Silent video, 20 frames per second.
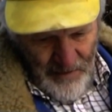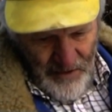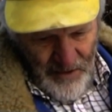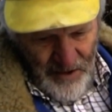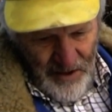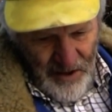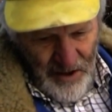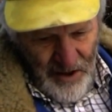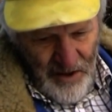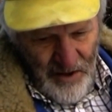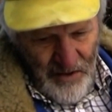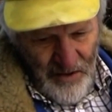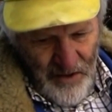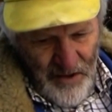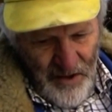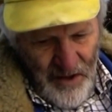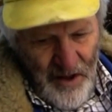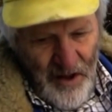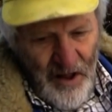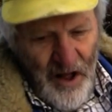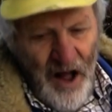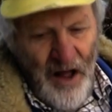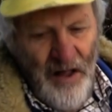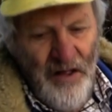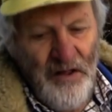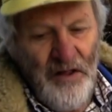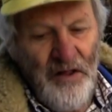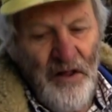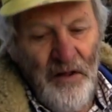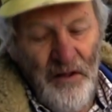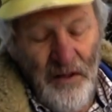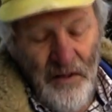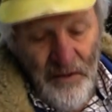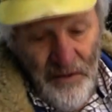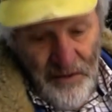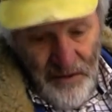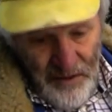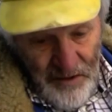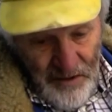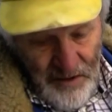is up and ready. They can sign the petition.
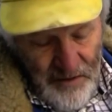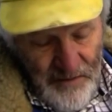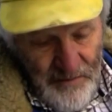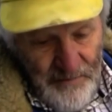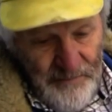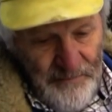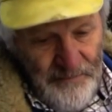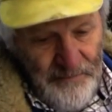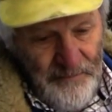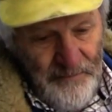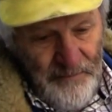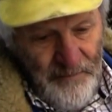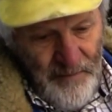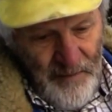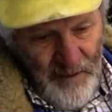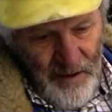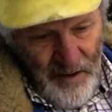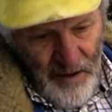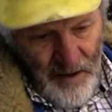What else can people do?